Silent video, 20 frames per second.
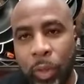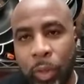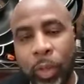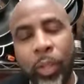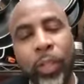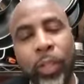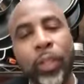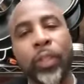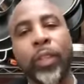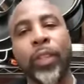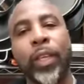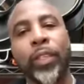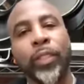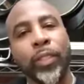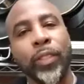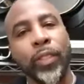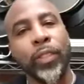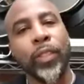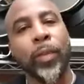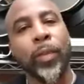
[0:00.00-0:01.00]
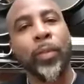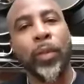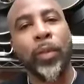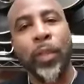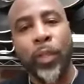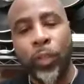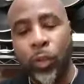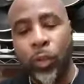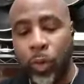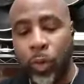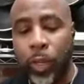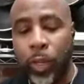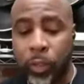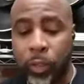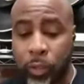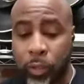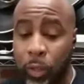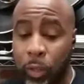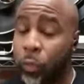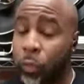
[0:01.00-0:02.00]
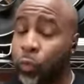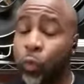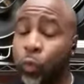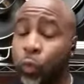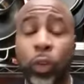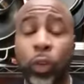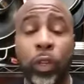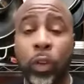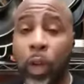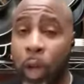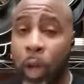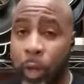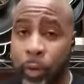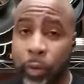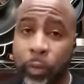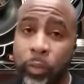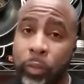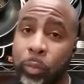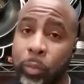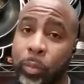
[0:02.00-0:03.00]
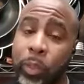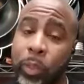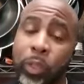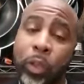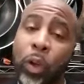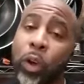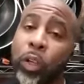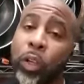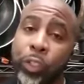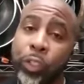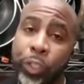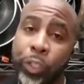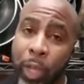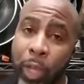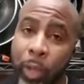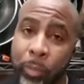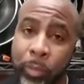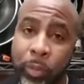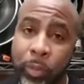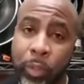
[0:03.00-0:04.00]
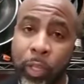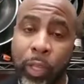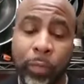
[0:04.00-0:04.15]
Clearly, they see something in you, and it's a real honor to be on Chopped,